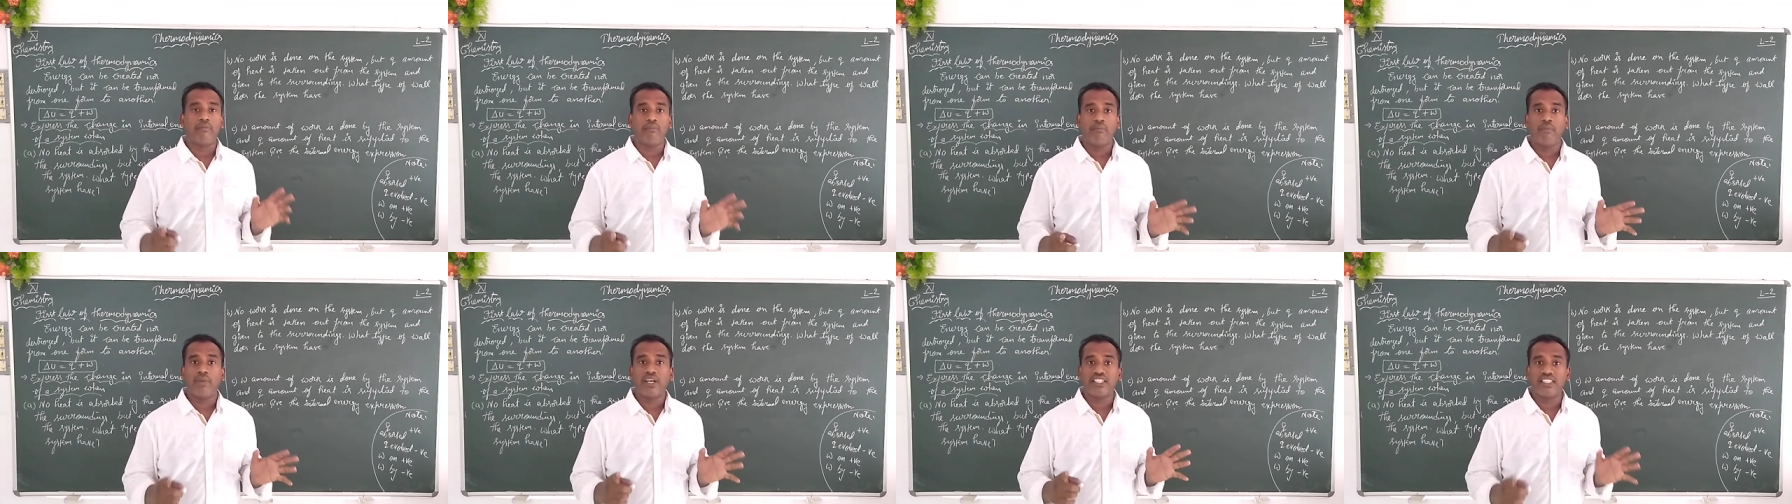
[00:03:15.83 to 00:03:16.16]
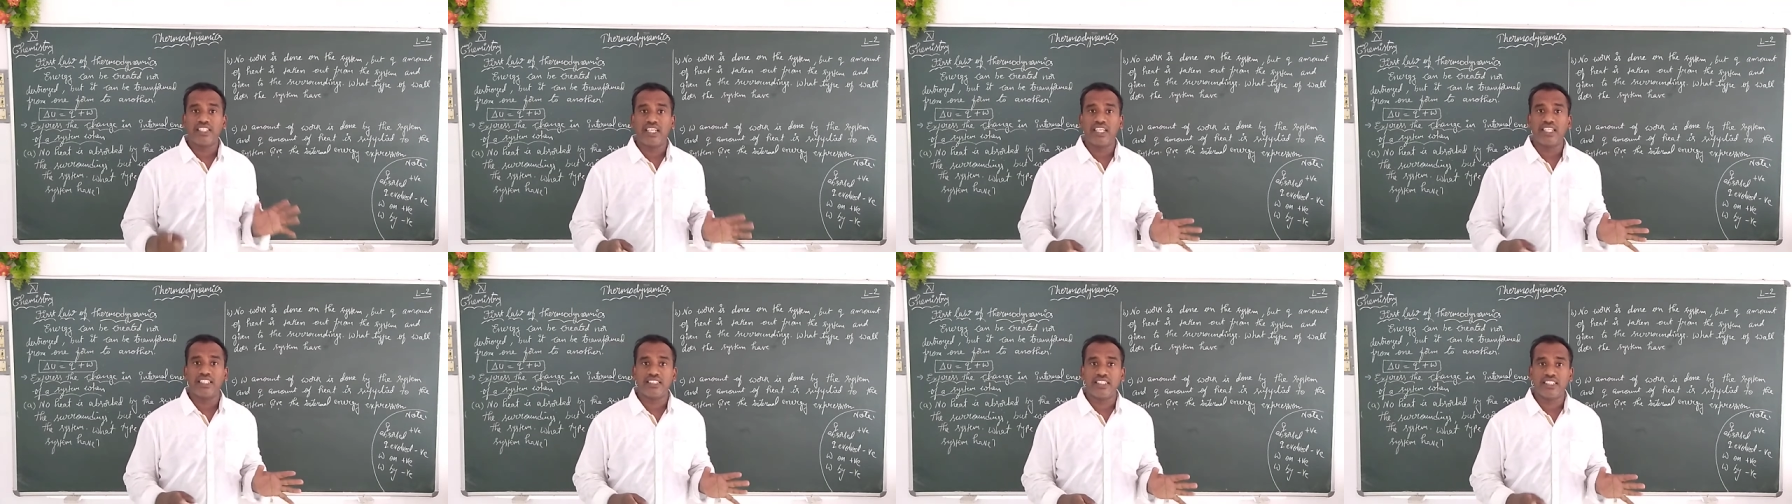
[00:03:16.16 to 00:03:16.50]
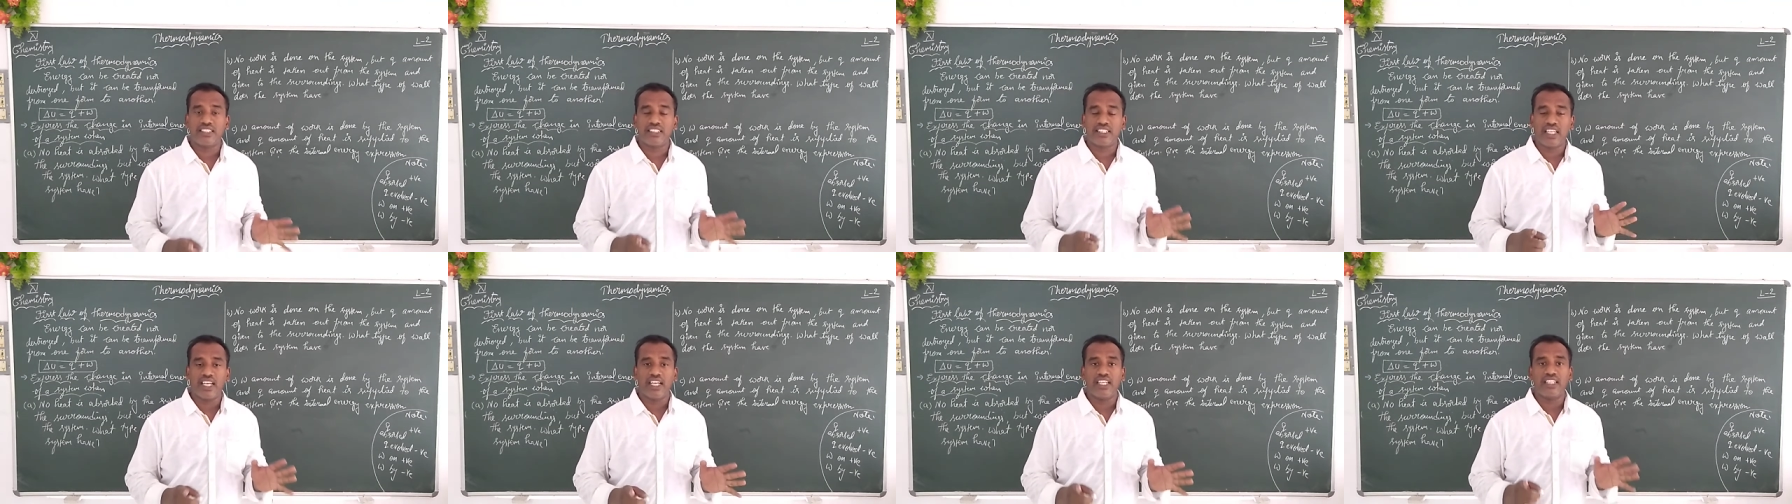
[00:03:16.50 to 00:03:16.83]
but there is a
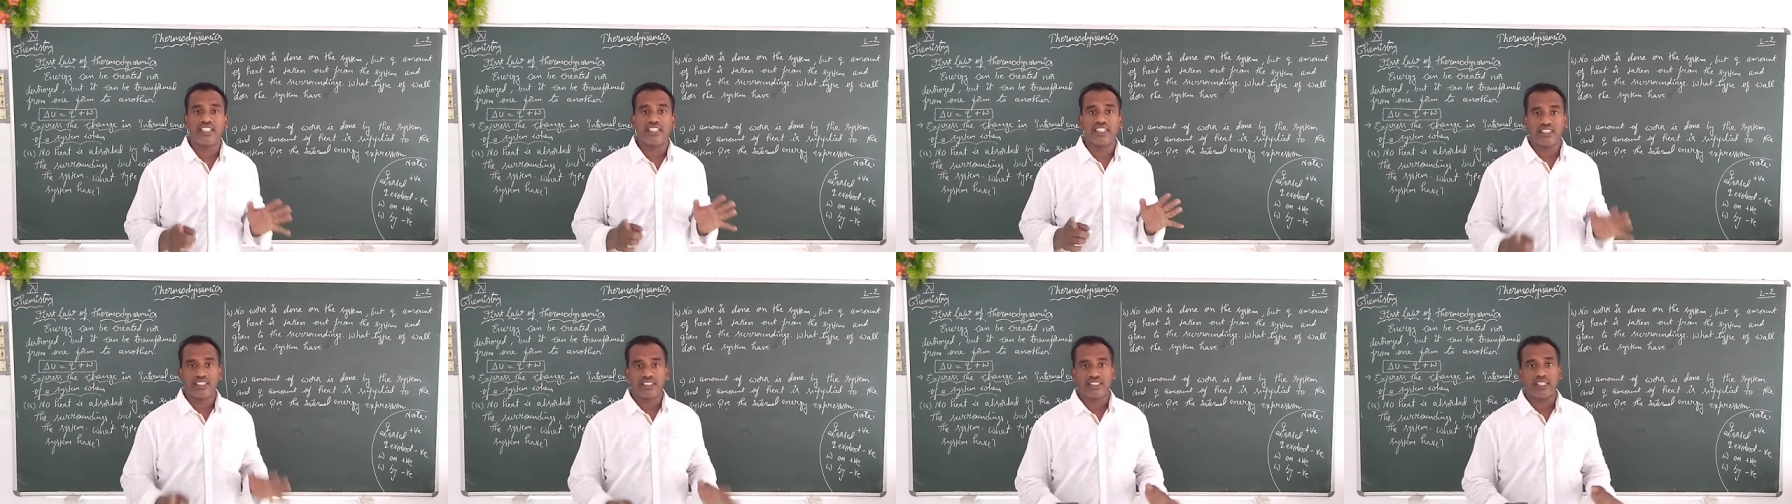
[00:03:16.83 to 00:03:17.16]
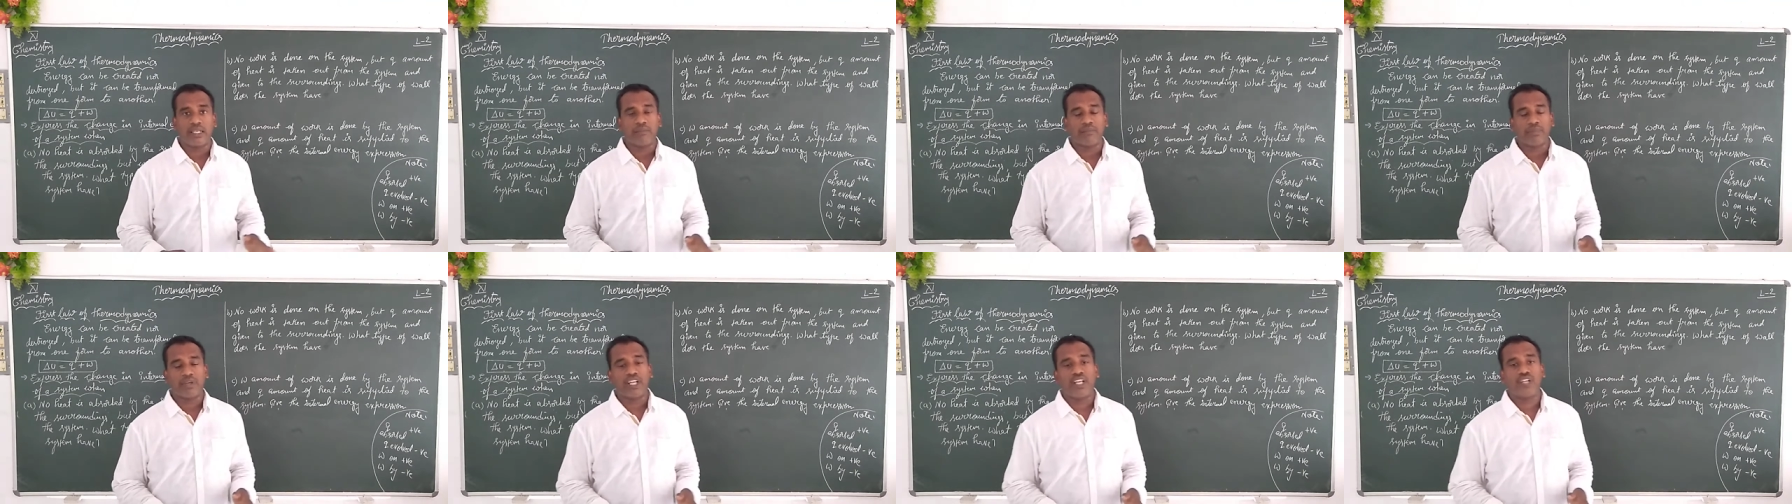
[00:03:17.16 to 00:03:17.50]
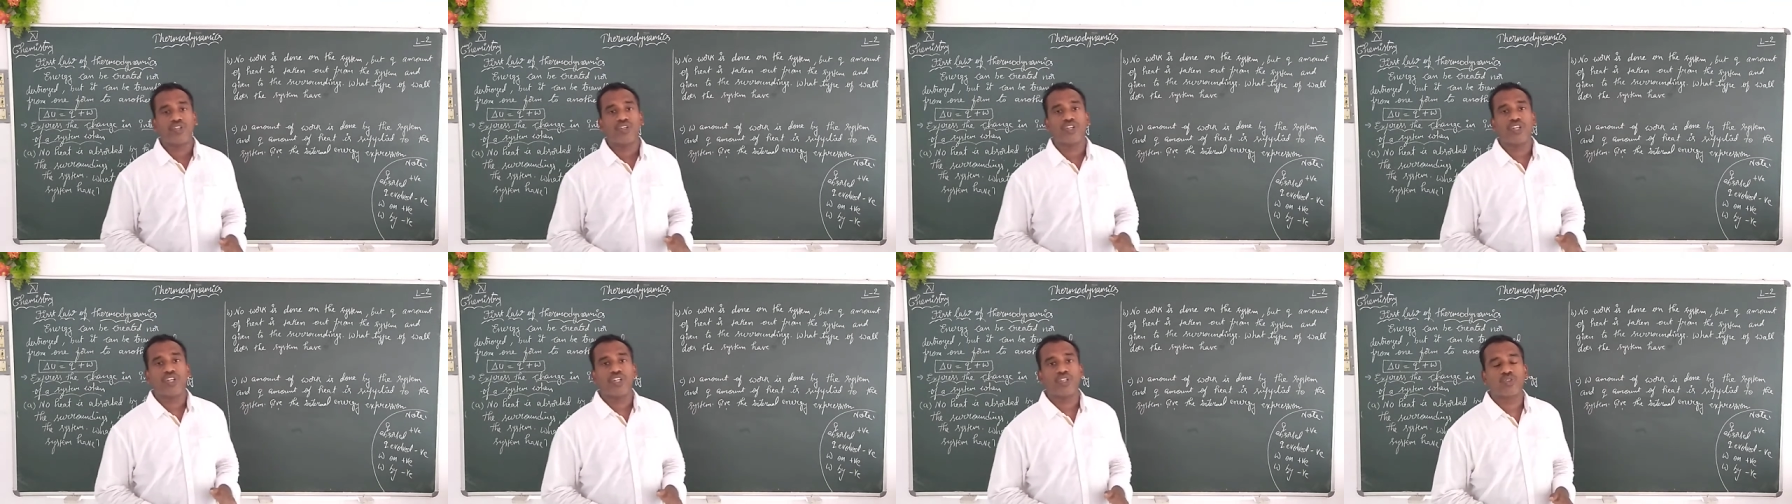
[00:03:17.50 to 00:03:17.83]
change in
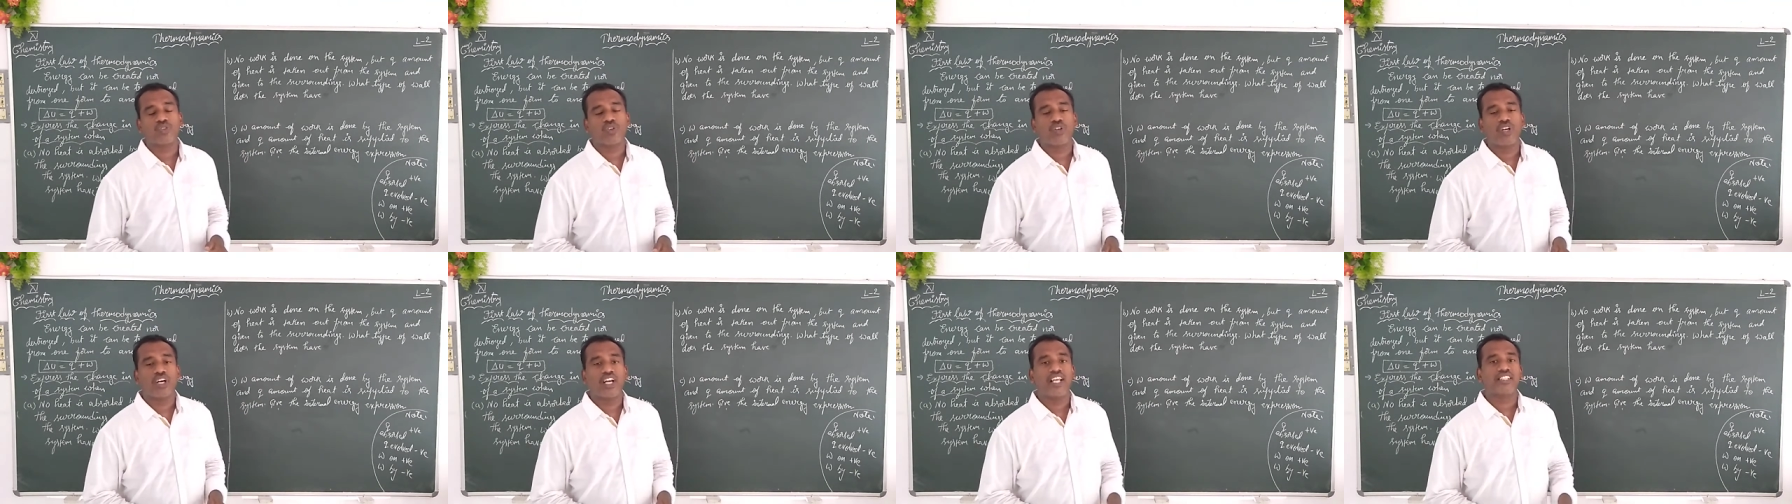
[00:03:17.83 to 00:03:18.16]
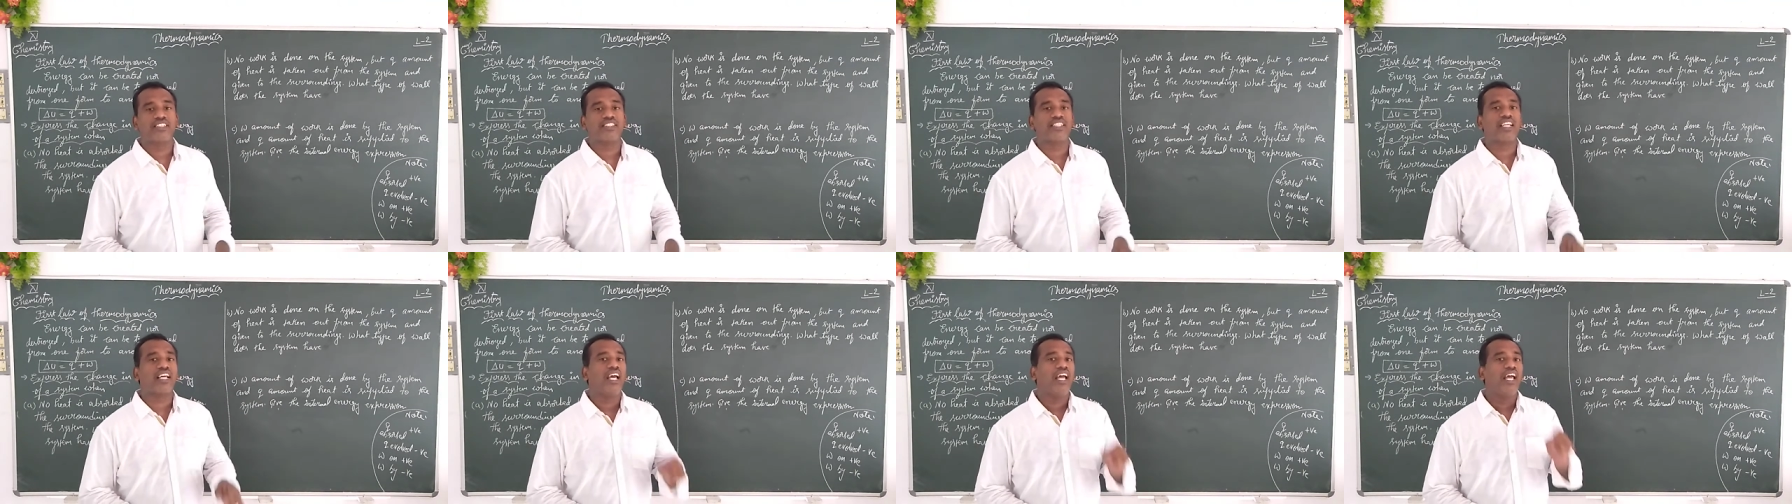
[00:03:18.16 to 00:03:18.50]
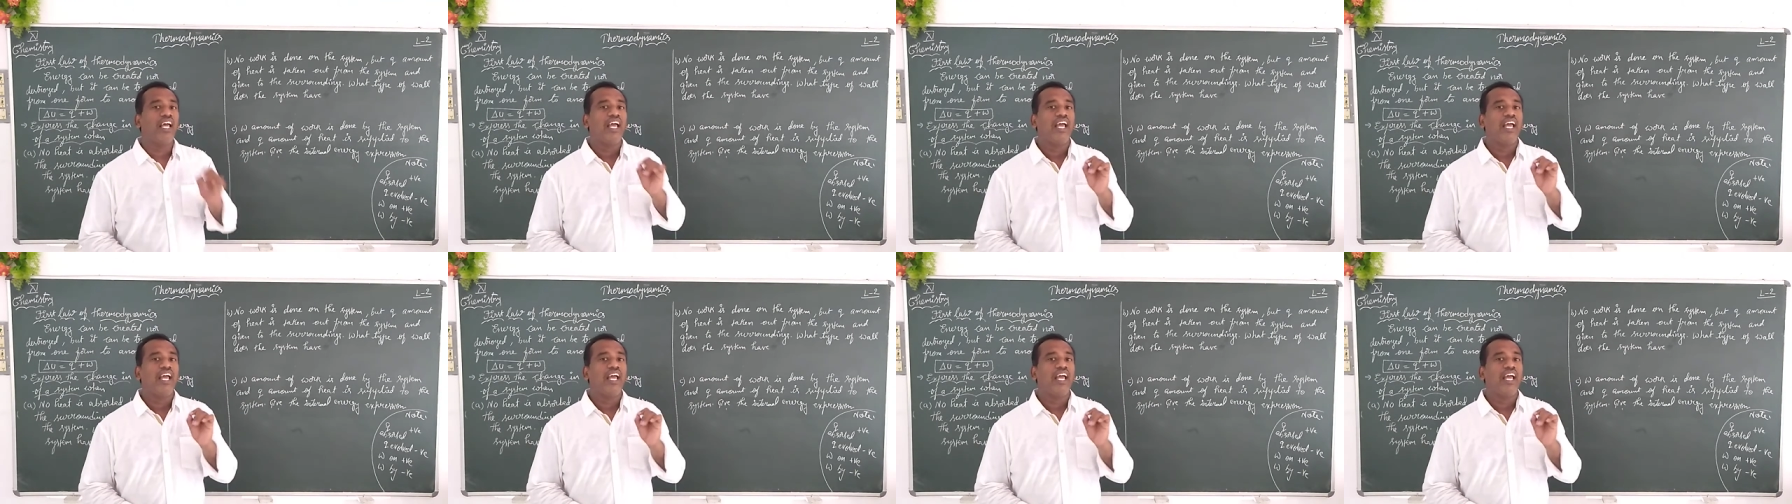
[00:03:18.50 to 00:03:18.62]
temperature, is called as the